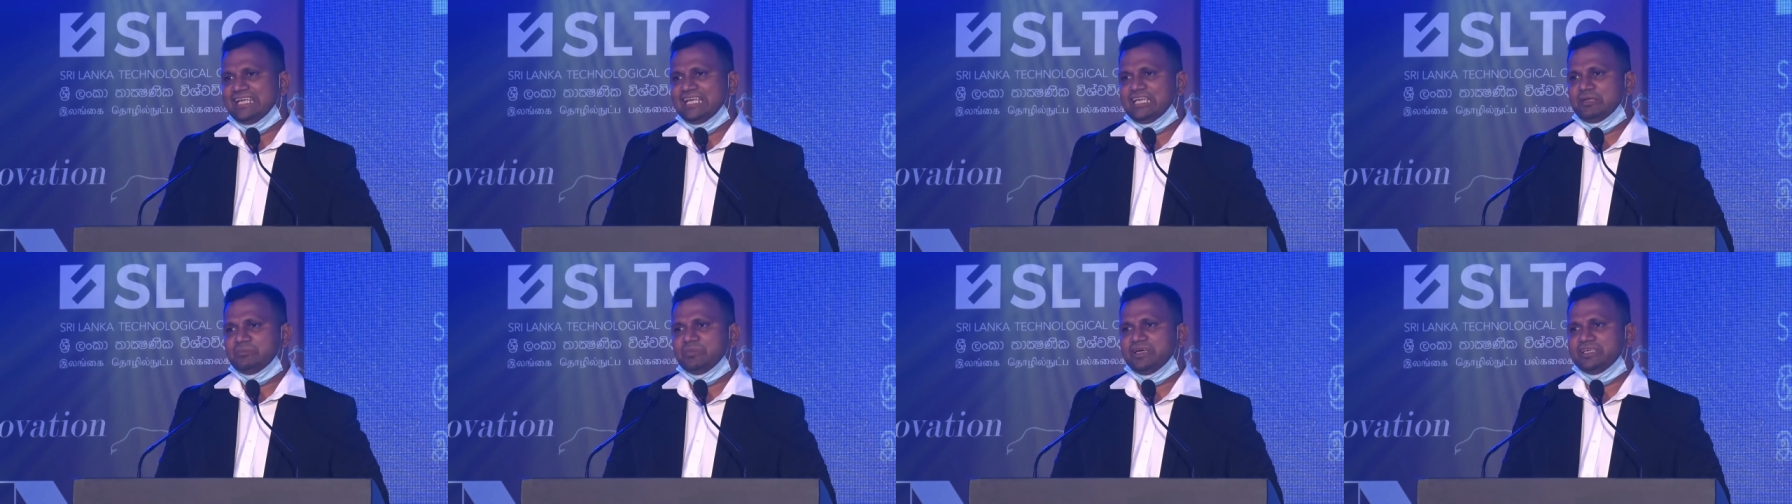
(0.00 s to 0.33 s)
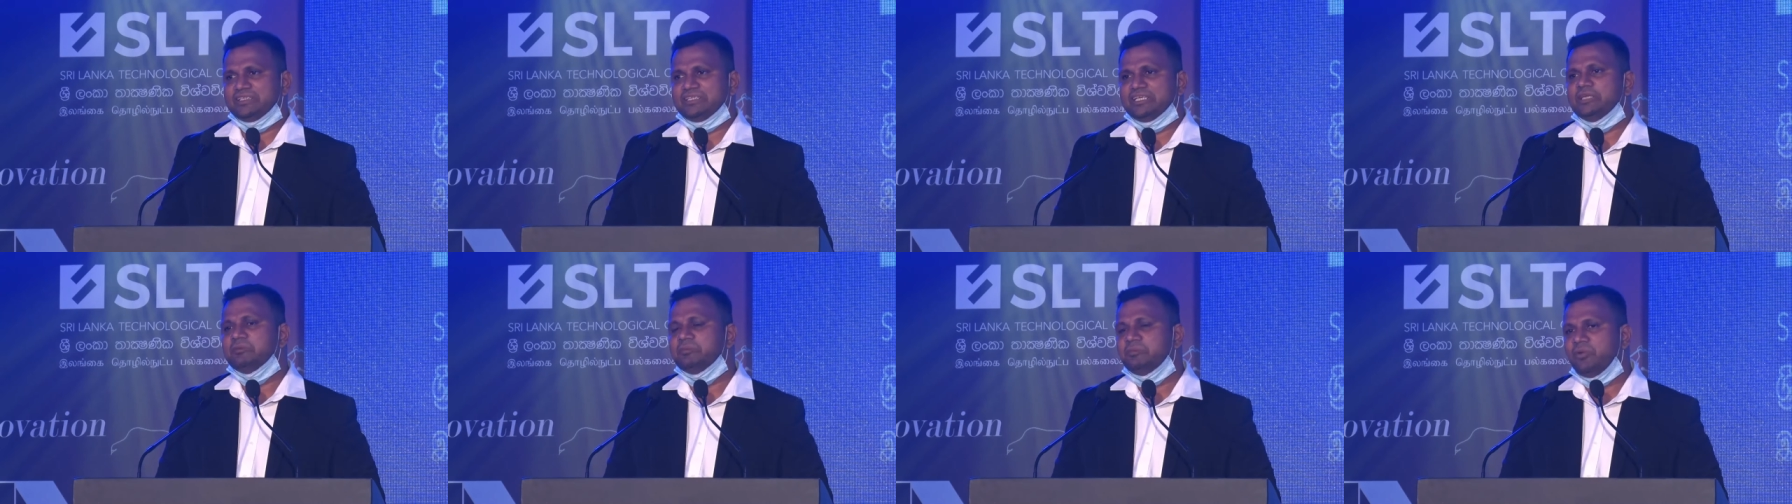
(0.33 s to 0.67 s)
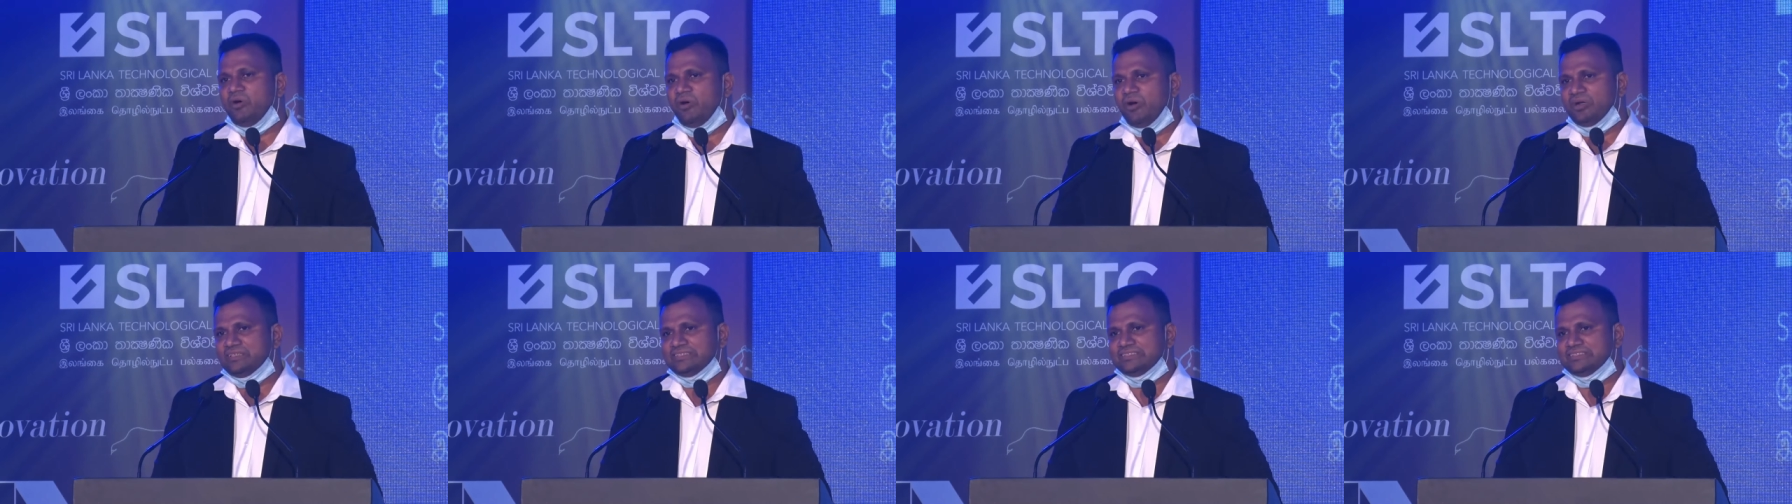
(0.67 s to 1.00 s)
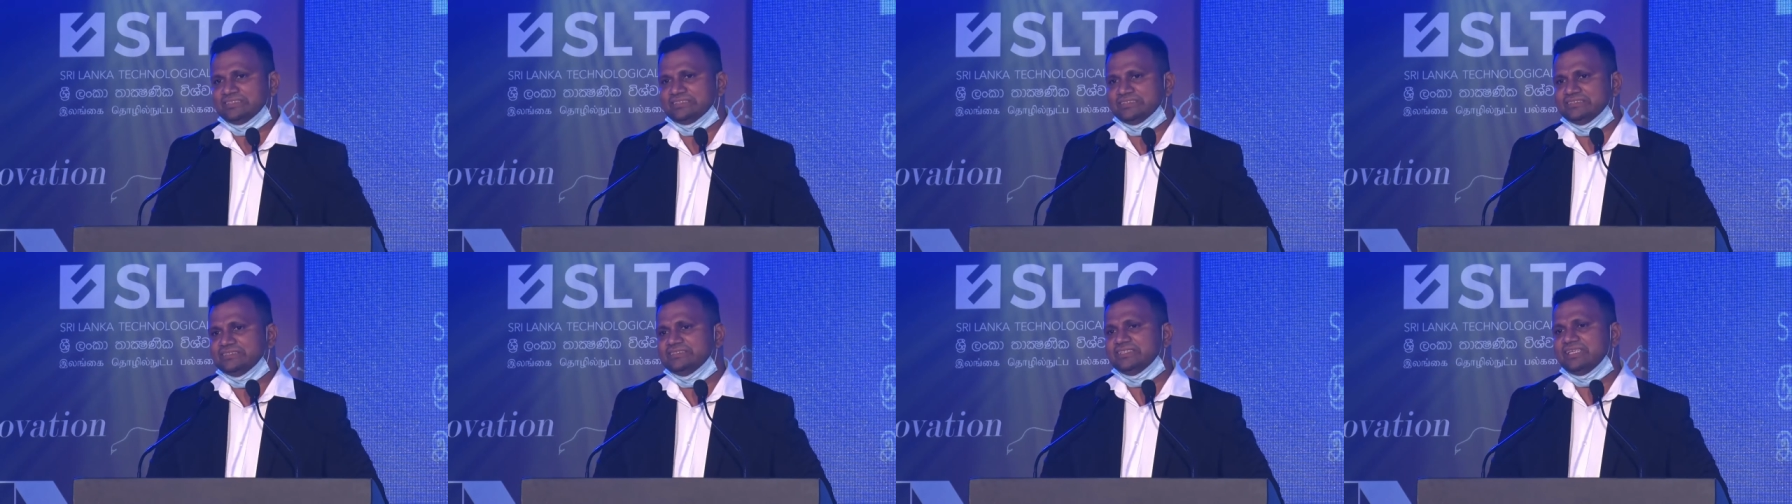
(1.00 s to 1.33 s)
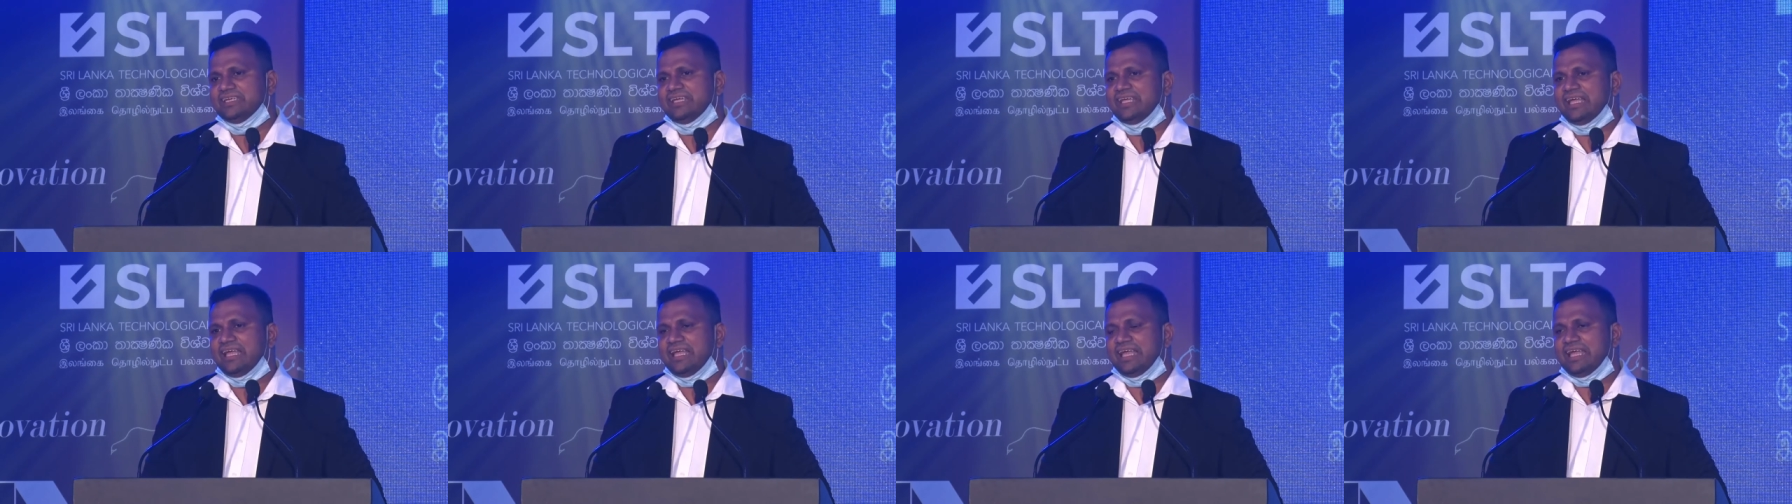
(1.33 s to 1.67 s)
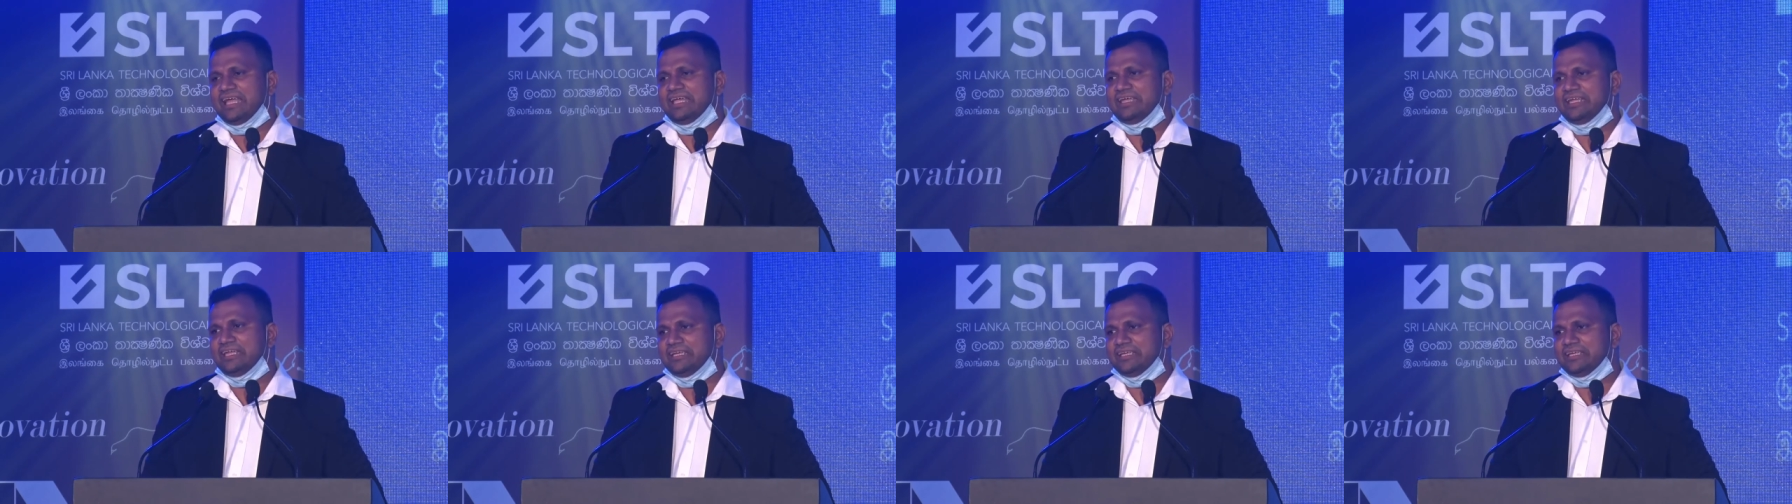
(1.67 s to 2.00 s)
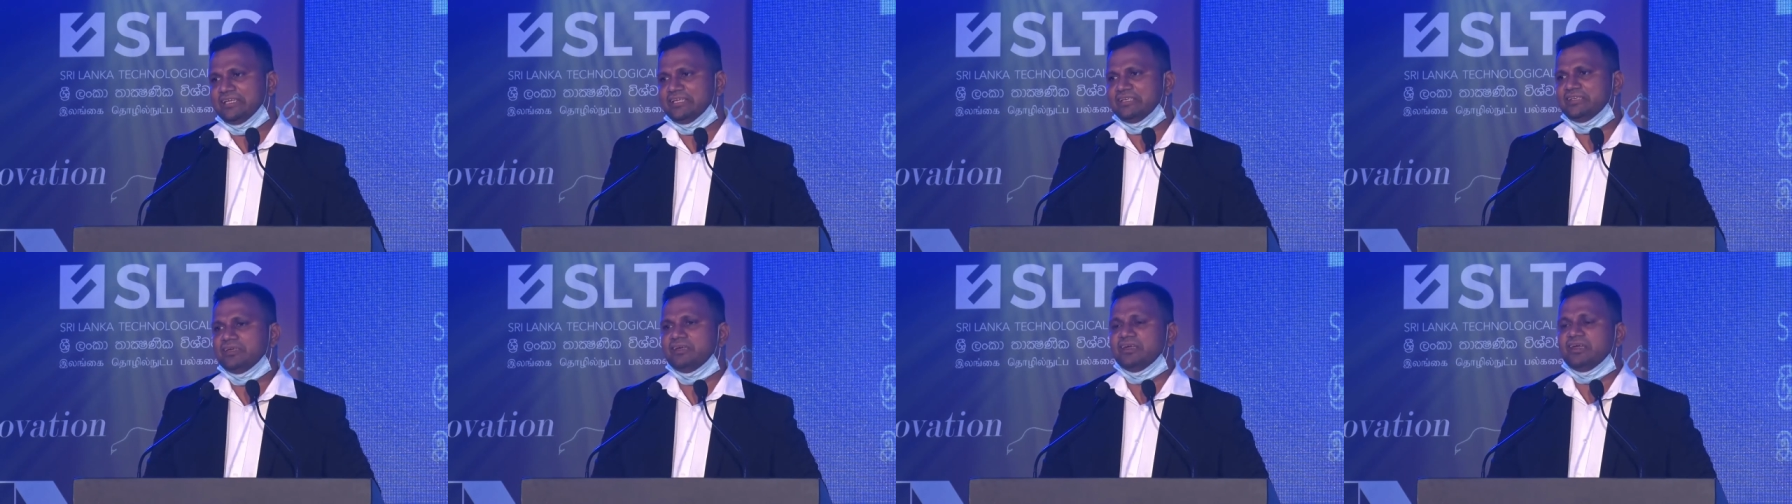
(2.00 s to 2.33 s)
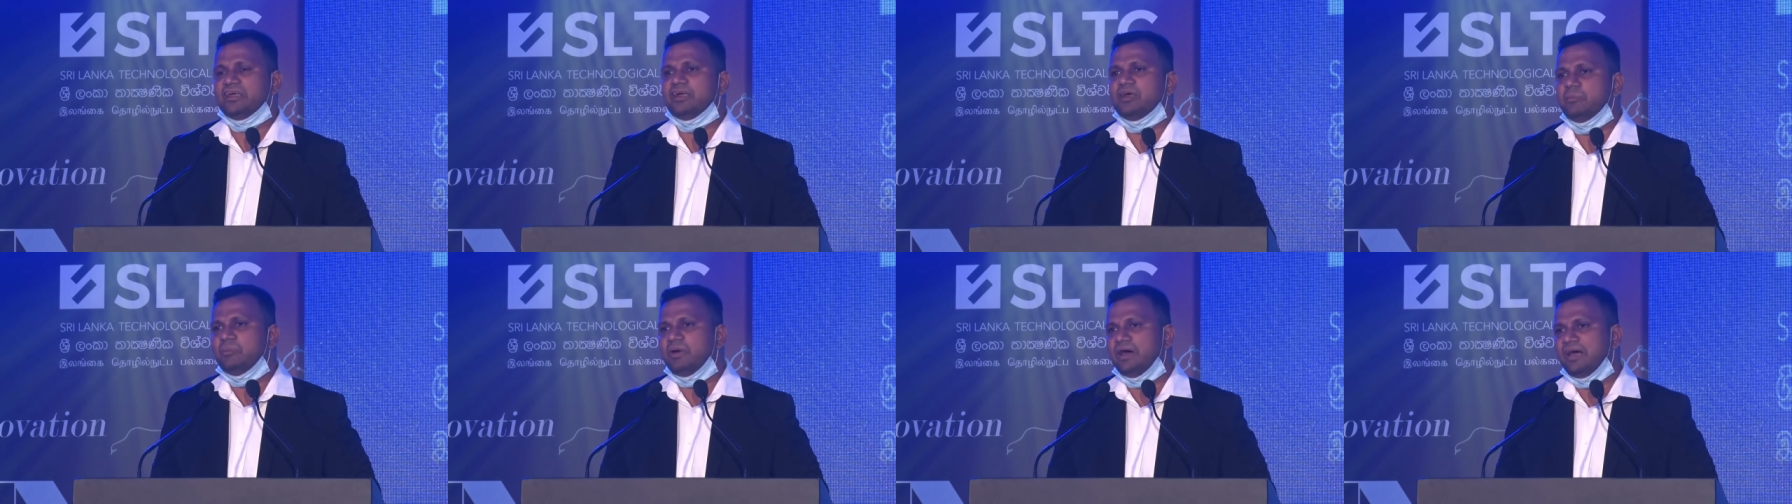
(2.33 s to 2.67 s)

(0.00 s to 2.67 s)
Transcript: but important and uh,